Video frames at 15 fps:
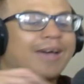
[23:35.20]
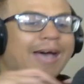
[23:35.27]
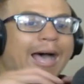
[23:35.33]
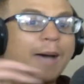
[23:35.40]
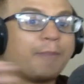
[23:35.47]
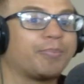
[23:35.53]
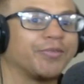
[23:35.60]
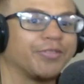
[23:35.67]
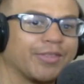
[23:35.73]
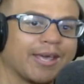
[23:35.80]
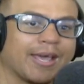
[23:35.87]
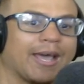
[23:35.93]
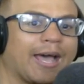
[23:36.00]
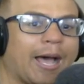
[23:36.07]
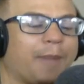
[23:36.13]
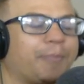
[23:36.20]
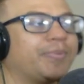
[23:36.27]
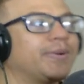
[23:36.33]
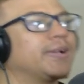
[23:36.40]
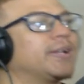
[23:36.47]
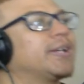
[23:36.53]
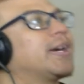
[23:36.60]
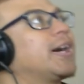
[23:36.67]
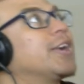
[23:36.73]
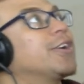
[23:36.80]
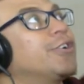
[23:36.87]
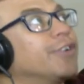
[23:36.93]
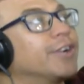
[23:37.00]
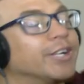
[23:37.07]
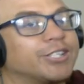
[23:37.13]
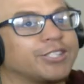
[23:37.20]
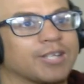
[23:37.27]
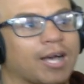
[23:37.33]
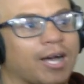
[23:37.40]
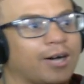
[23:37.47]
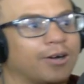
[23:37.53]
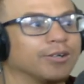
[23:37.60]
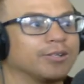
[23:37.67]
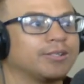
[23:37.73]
happened there happened. He kind of reached out,